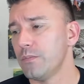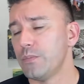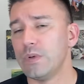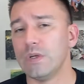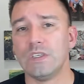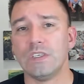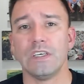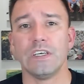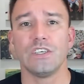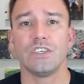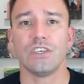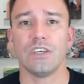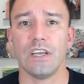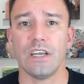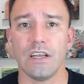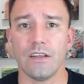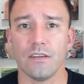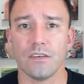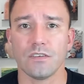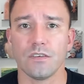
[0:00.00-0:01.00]

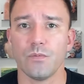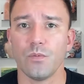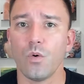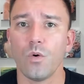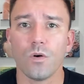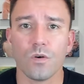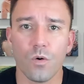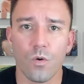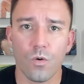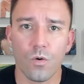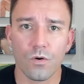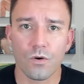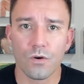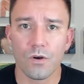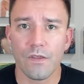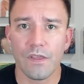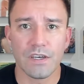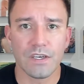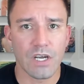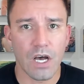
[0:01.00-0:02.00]
petitioning the support
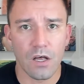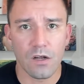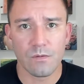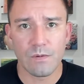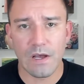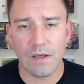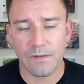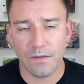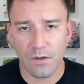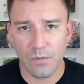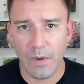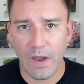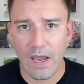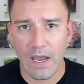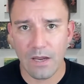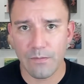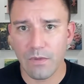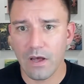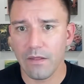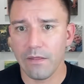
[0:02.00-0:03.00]
order and the dollar amount that they're
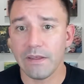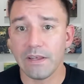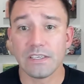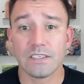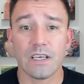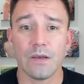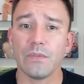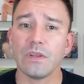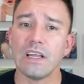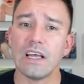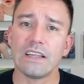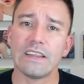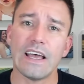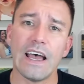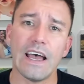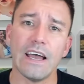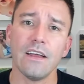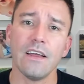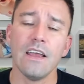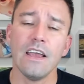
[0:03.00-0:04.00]
paying monthly, something like
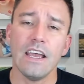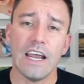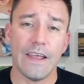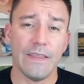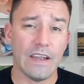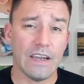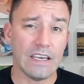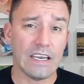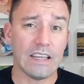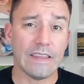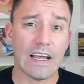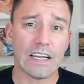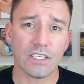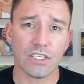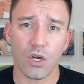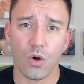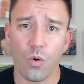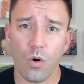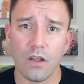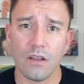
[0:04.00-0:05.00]
that, and they need that
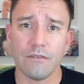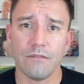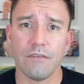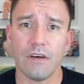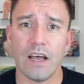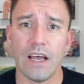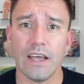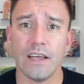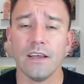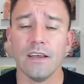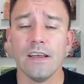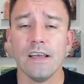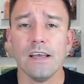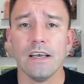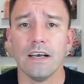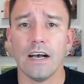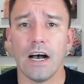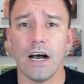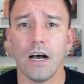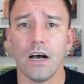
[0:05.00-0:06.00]
to qualify.
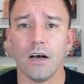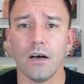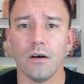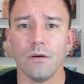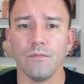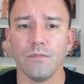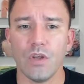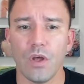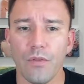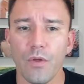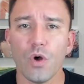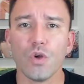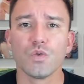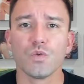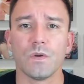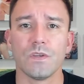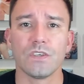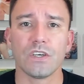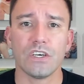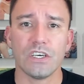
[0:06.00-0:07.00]
Those
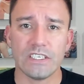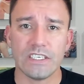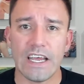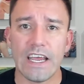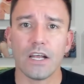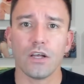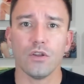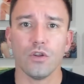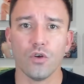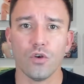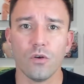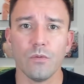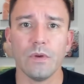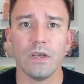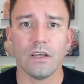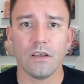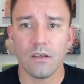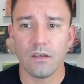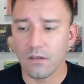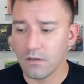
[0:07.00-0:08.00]
ones are going to take a little
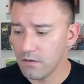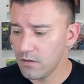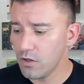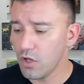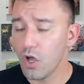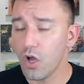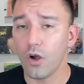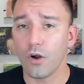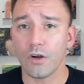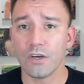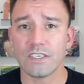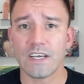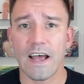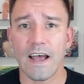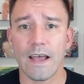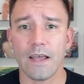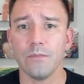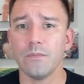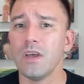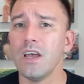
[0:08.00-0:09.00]
bit longer
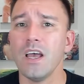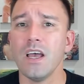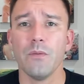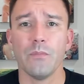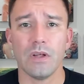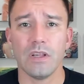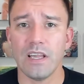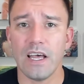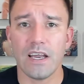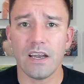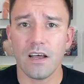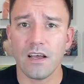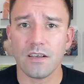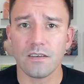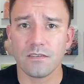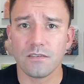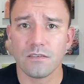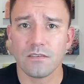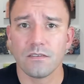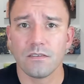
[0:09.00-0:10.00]
time, but let
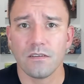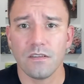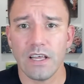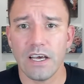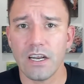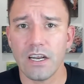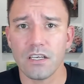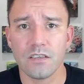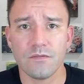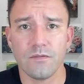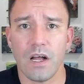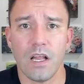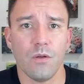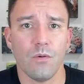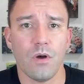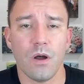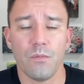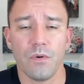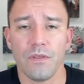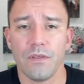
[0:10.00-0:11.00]
us
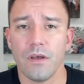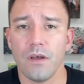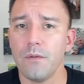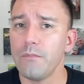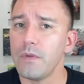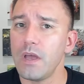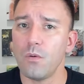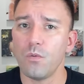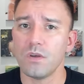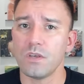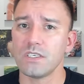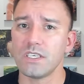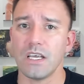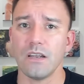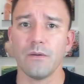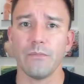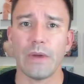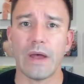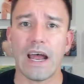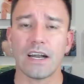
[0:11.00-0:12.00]
follow up with them, and we'll
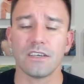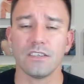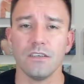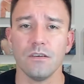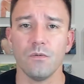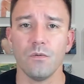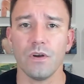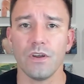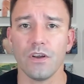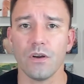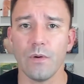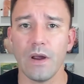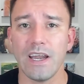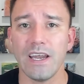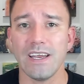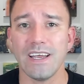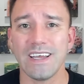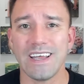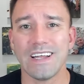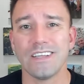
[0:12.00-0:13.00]
send them back to you when you're
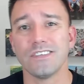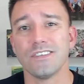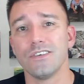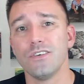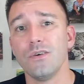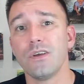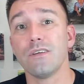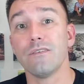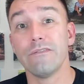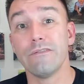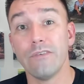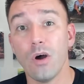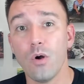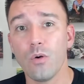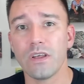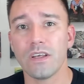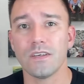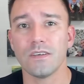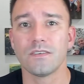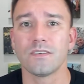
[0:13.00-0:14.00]
ready again, so you can
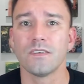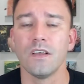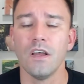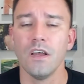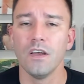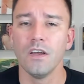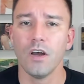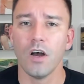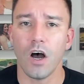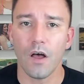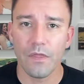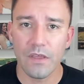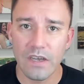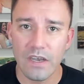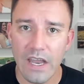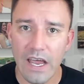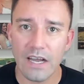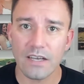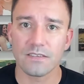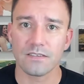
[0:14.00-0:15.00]
focus on the
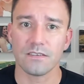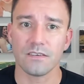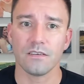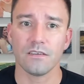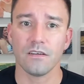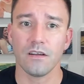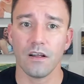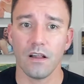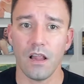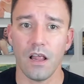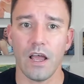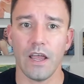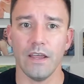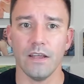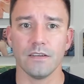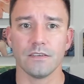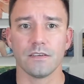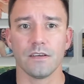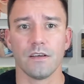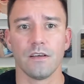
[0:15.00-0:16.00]
next
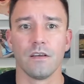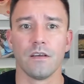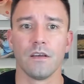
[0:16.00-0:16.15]
client.